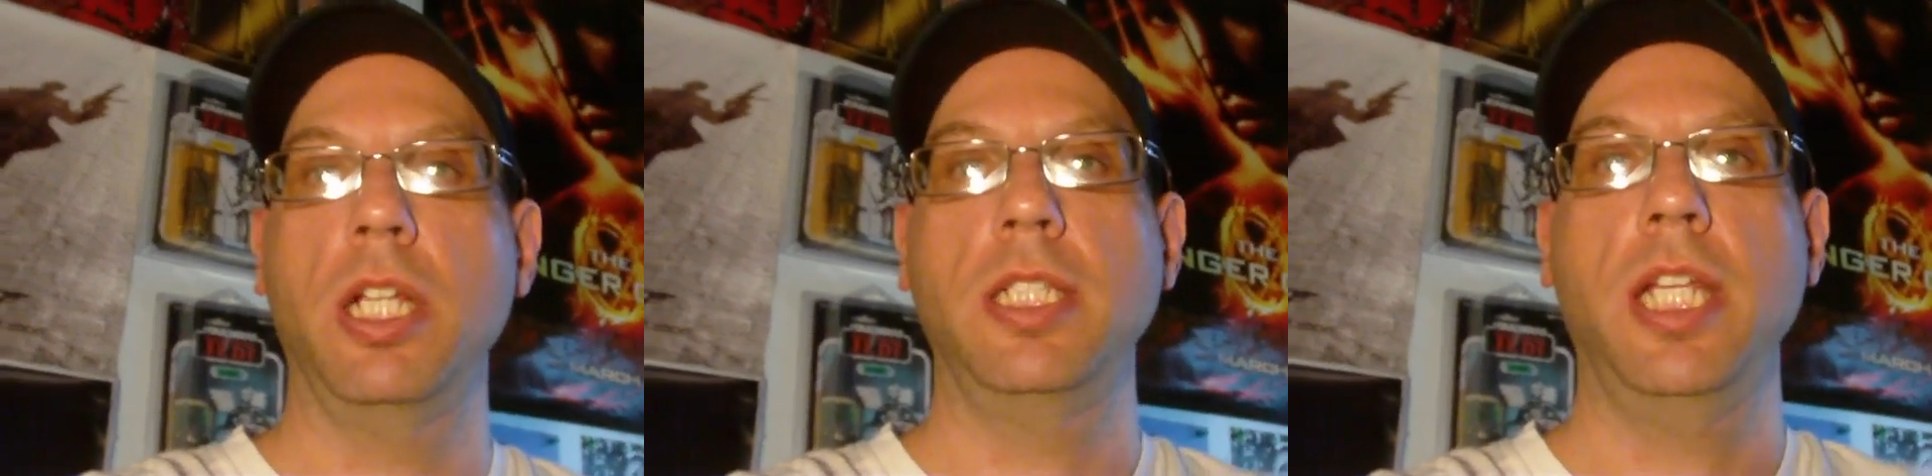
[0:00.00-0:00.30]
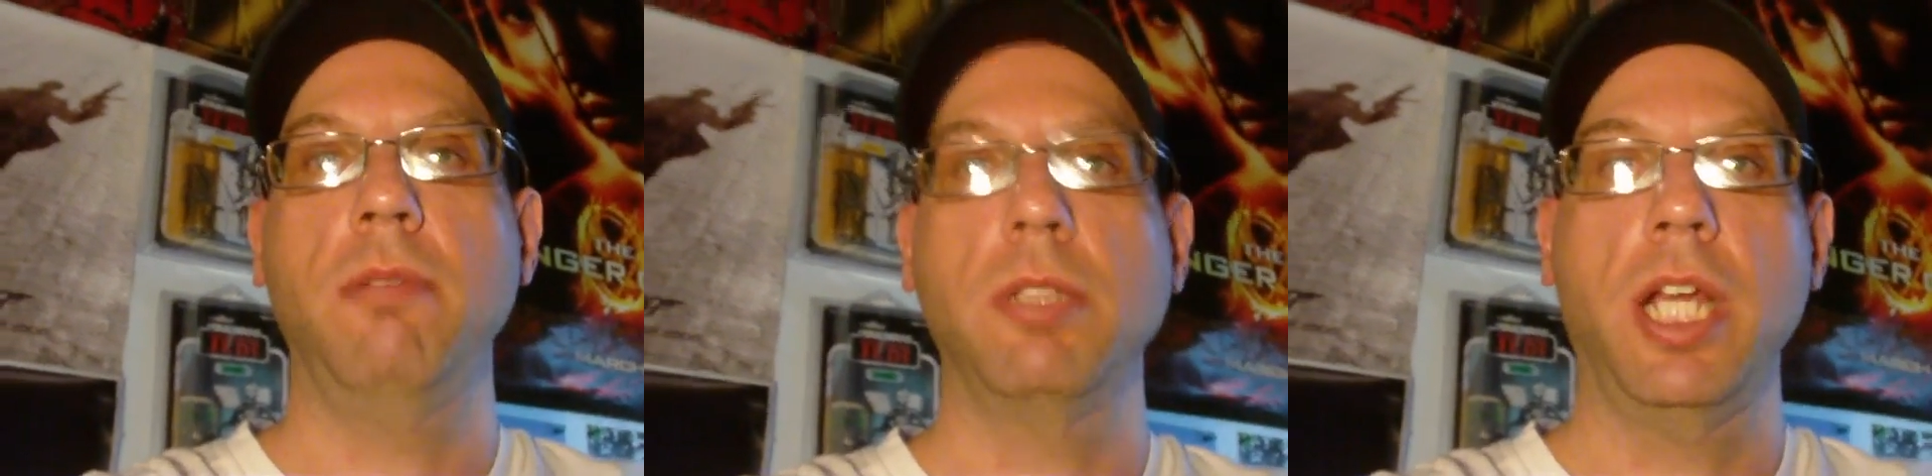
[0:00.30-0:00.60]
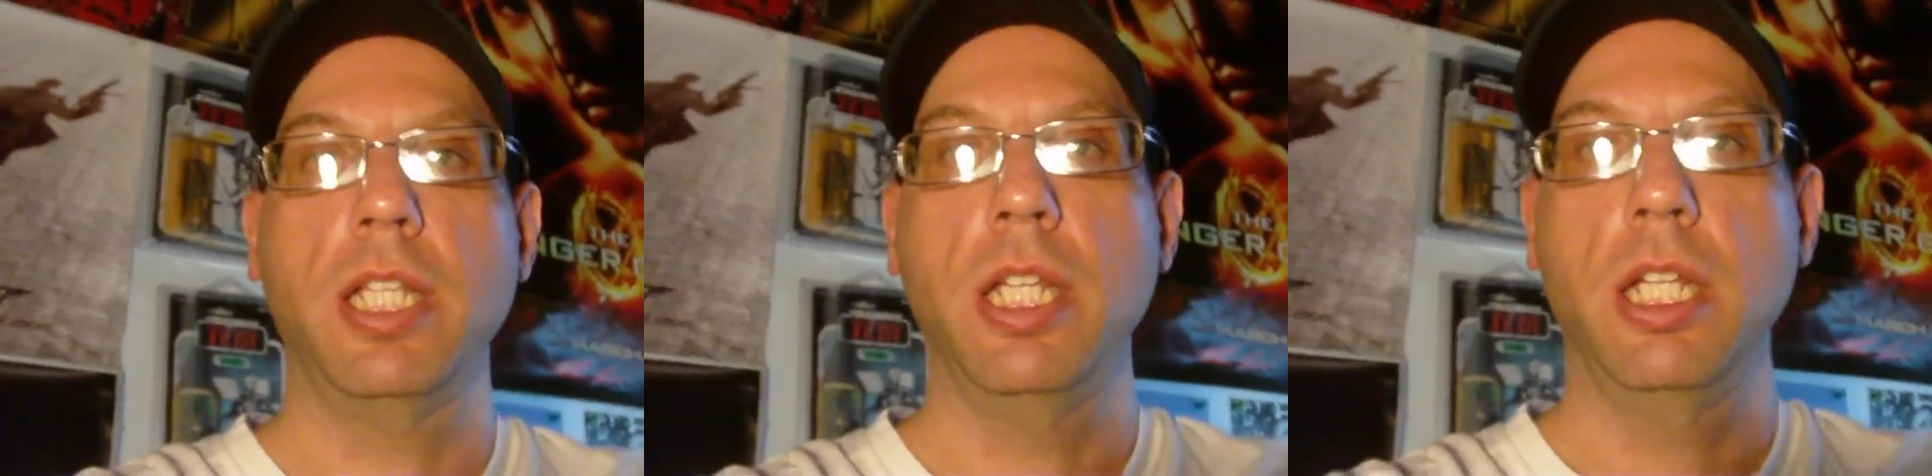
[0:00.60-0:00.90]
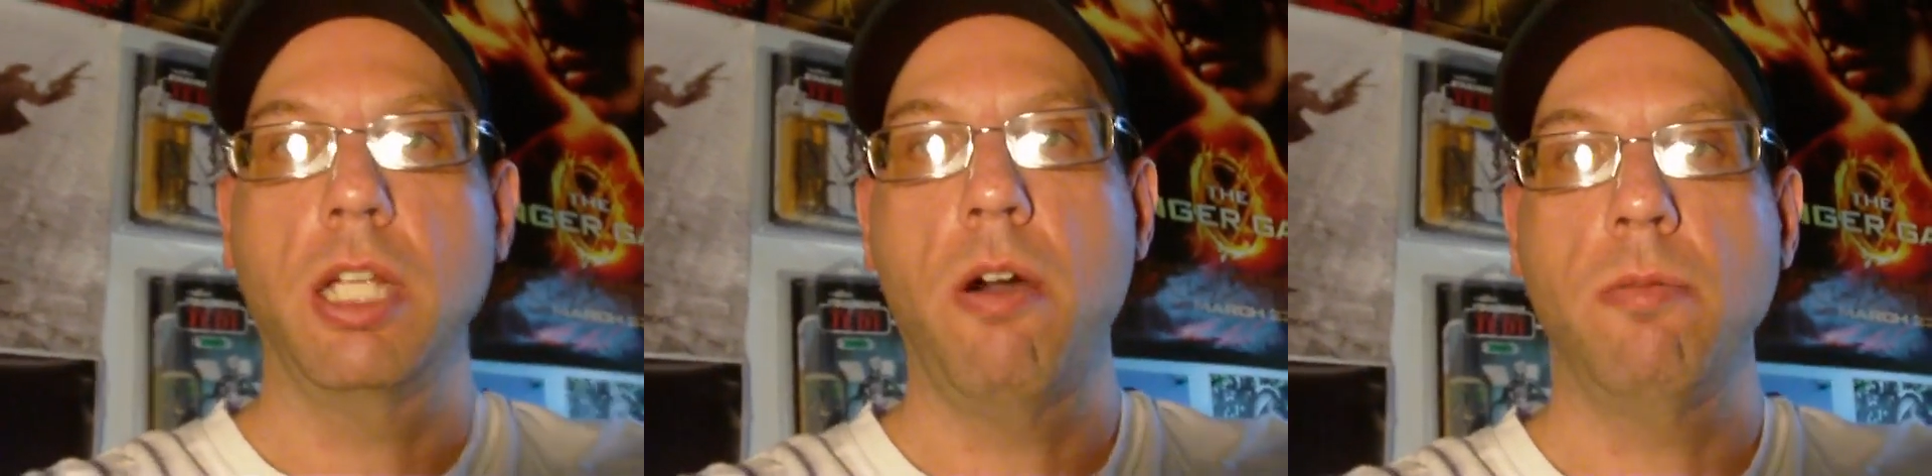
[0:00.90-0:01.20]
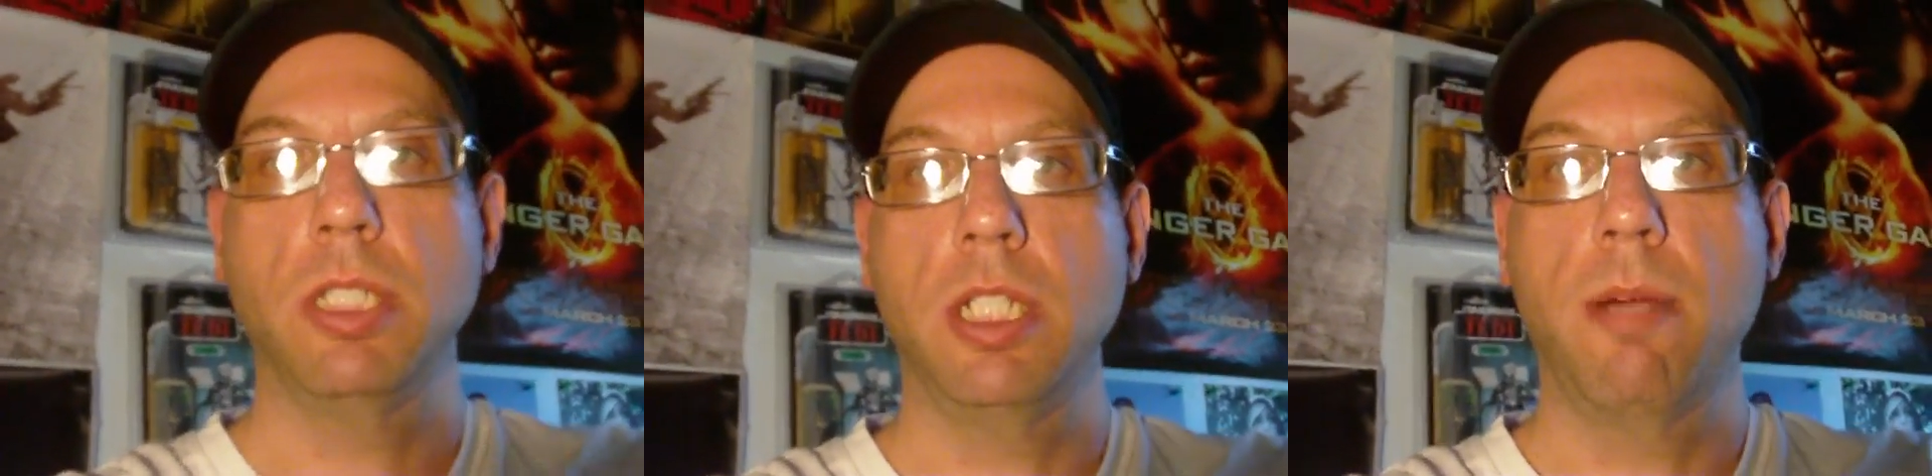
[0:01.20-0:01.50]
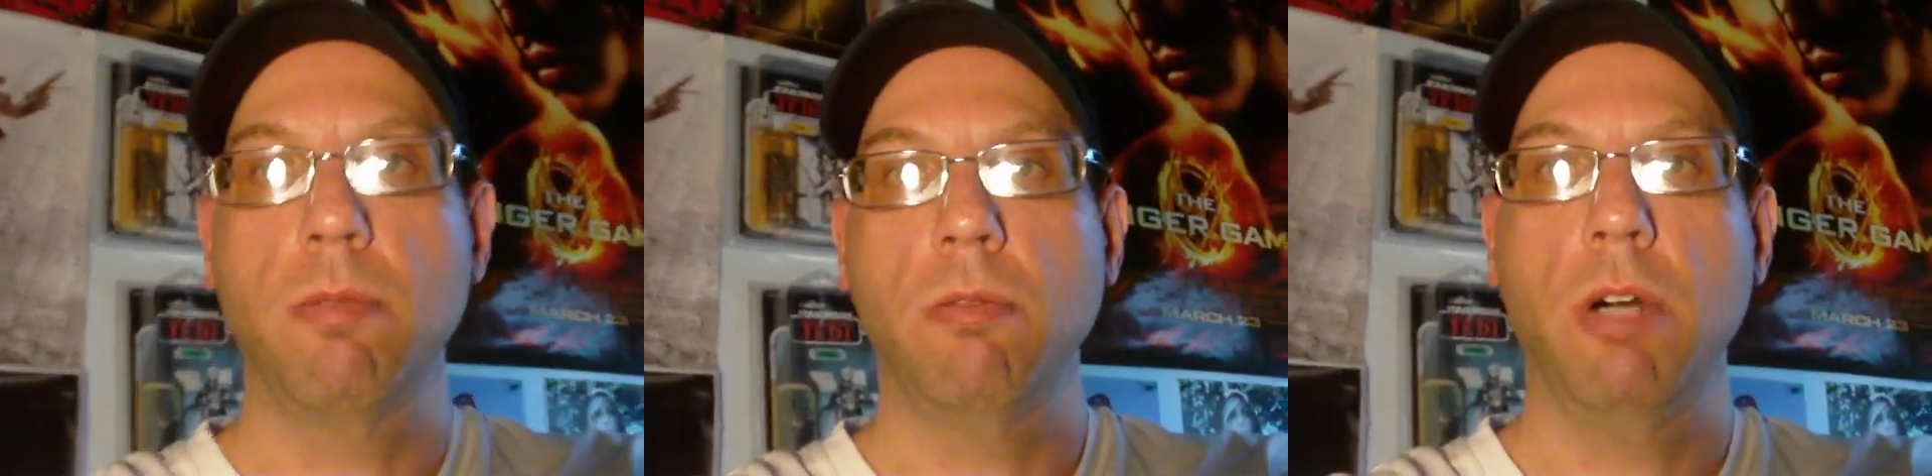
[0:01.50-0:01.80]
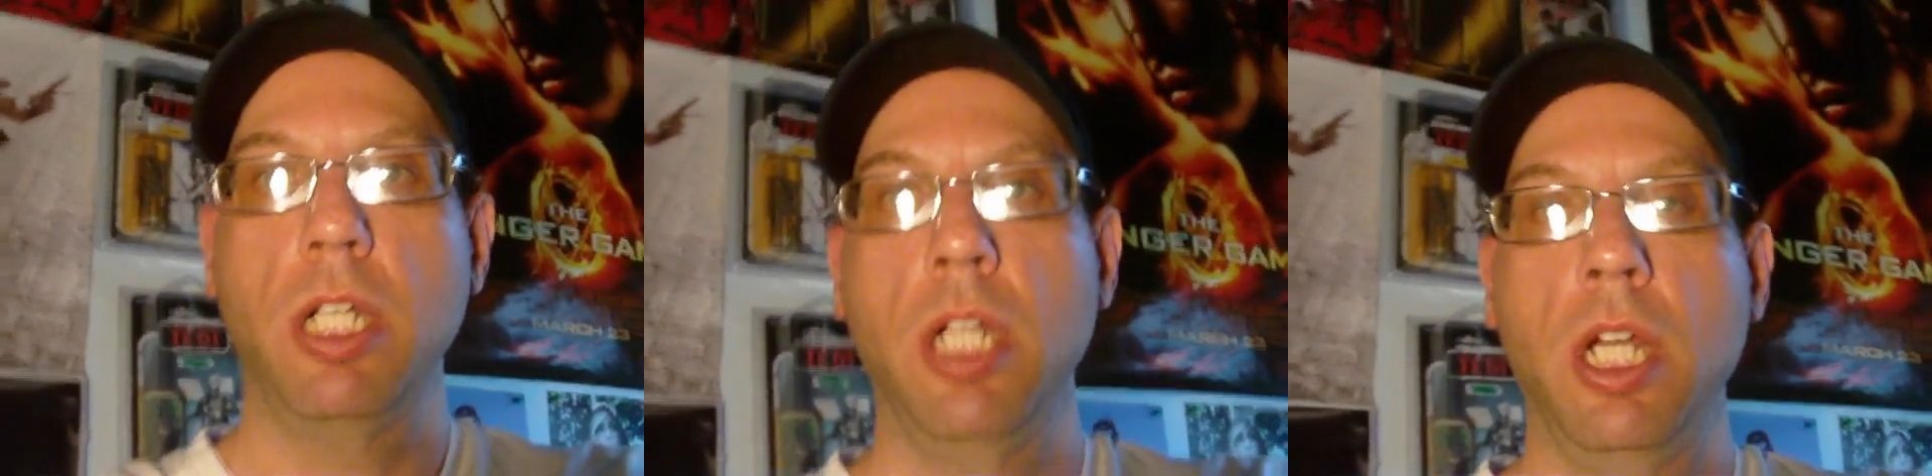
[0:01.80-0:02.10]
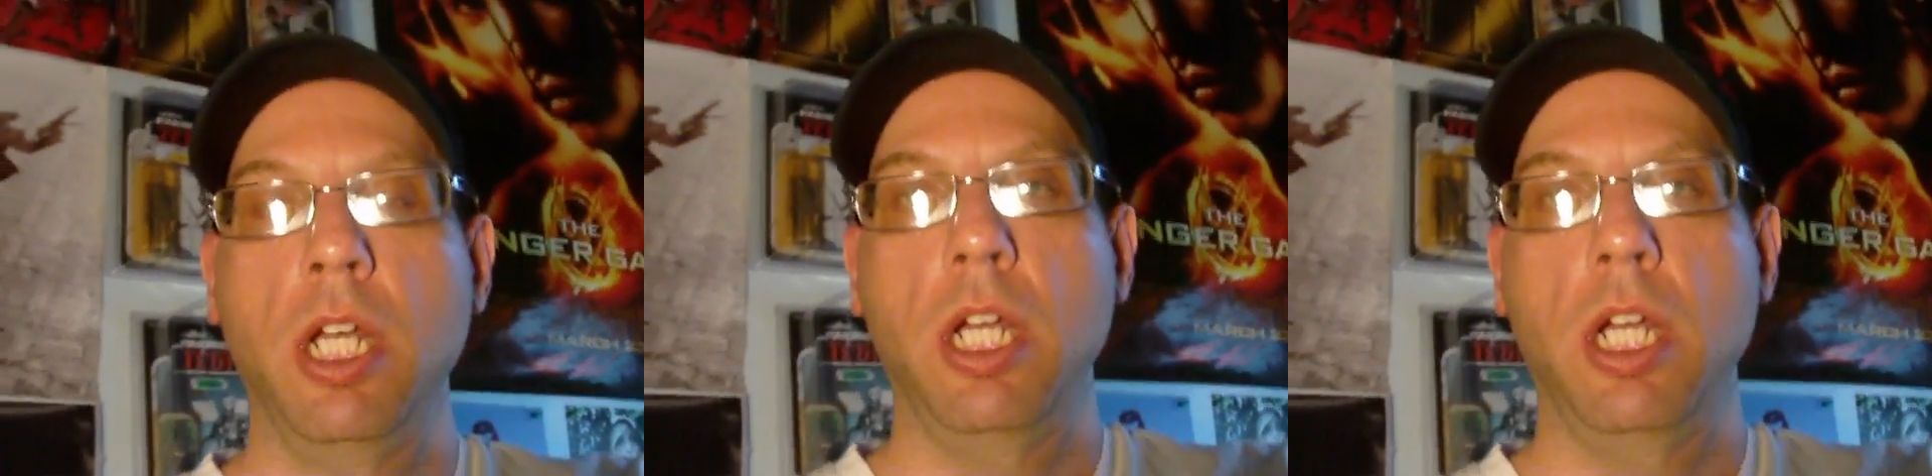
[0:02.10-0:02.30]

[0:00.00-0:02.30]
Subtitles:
It seems like almost the number one